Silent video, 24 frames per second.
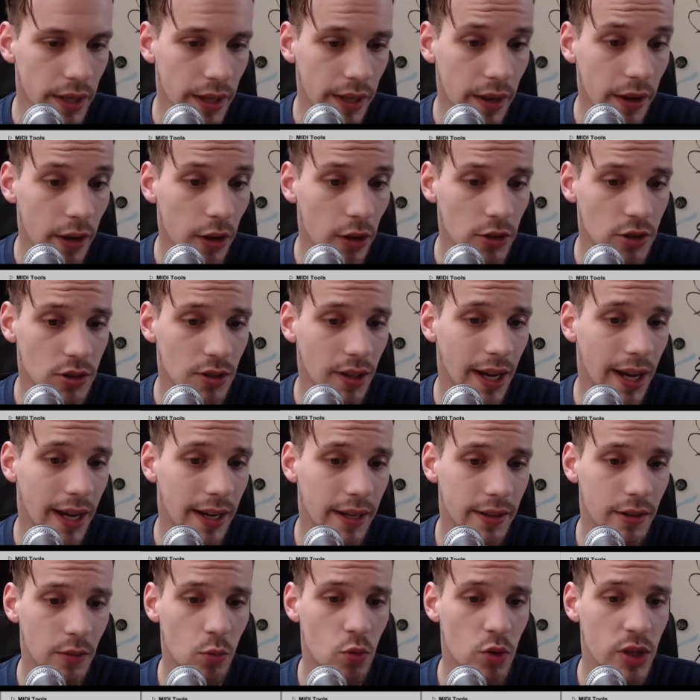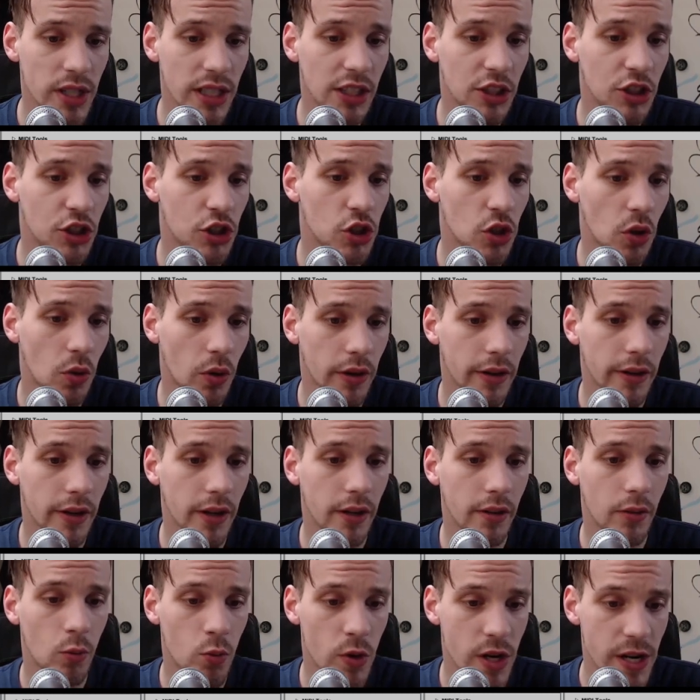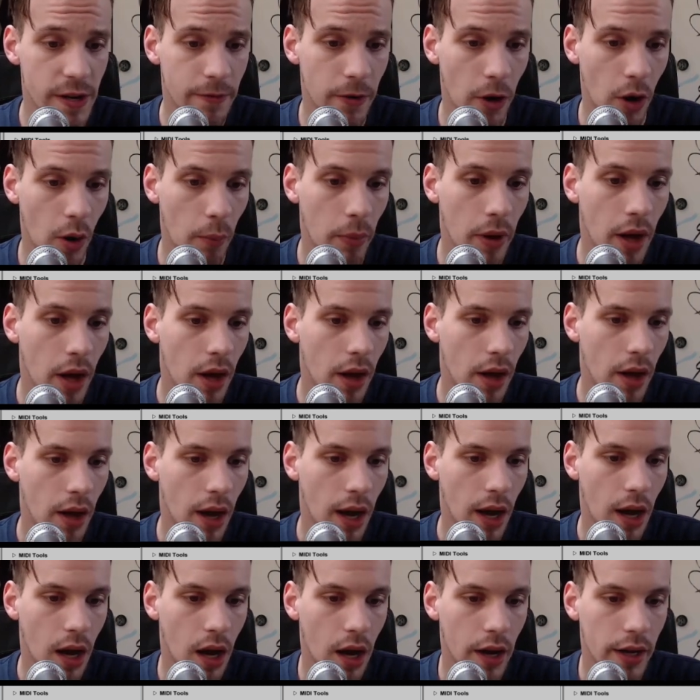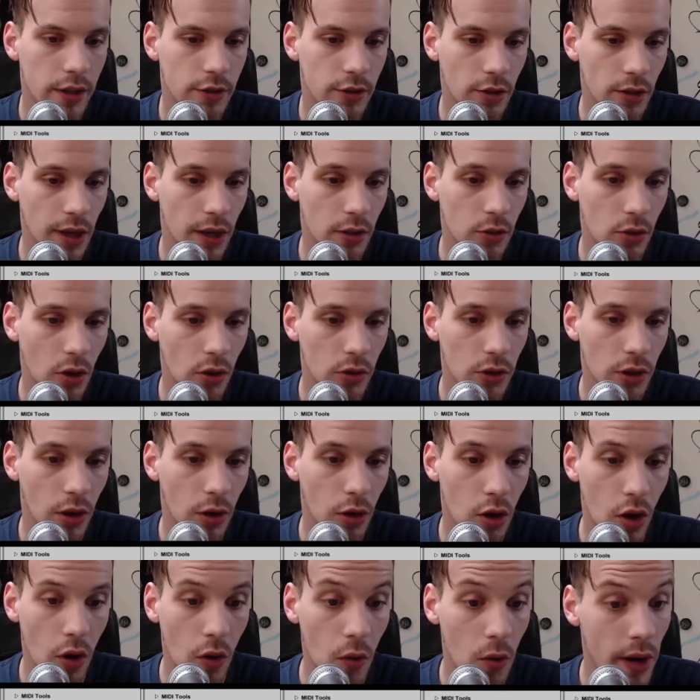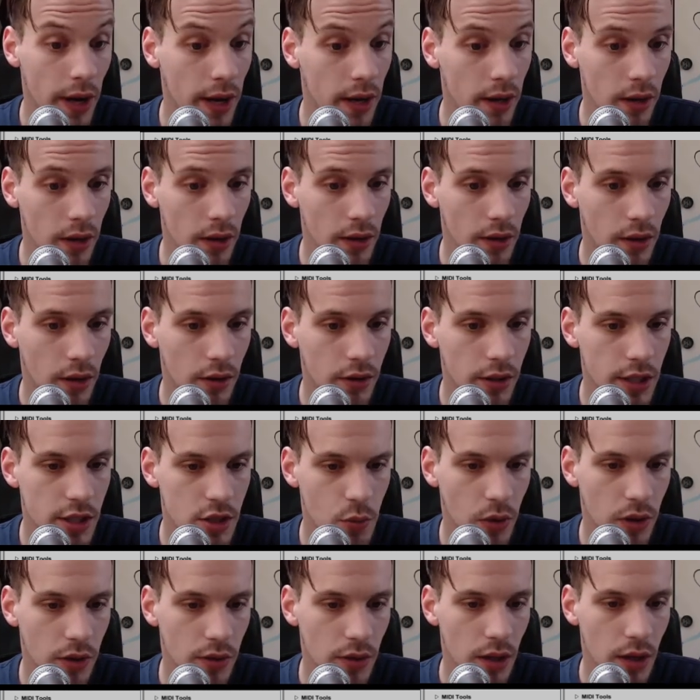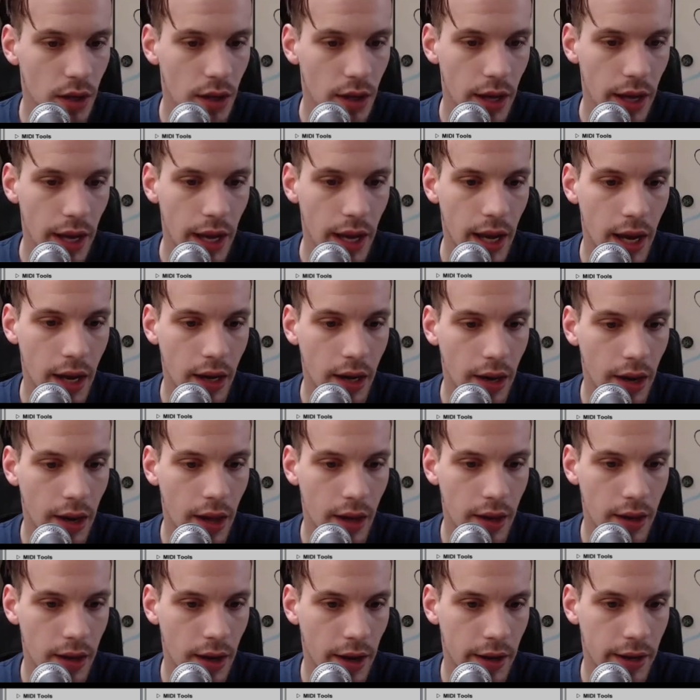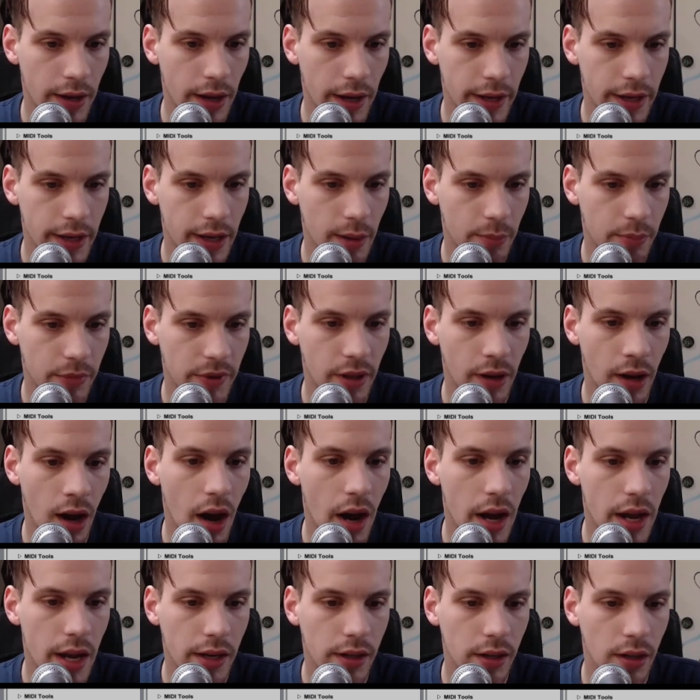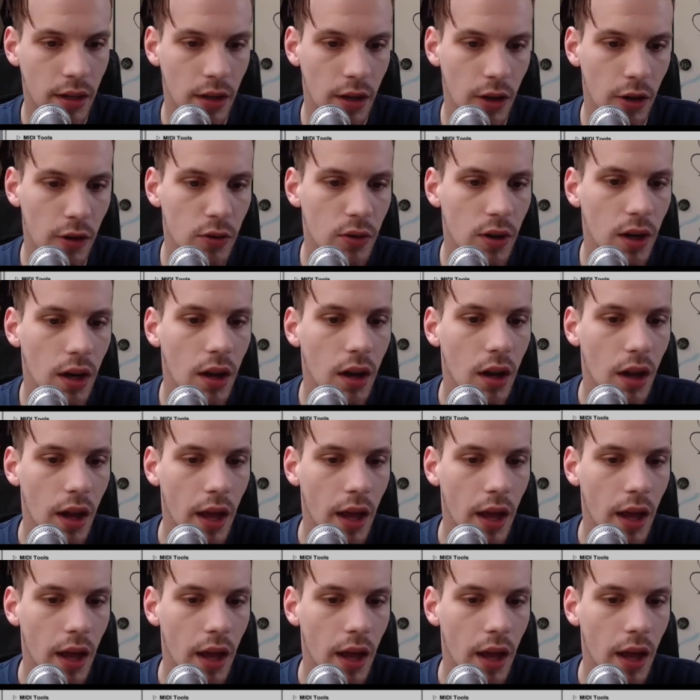I also added a really short reverb. I took out all the low end on this one, and I kept the high end alone.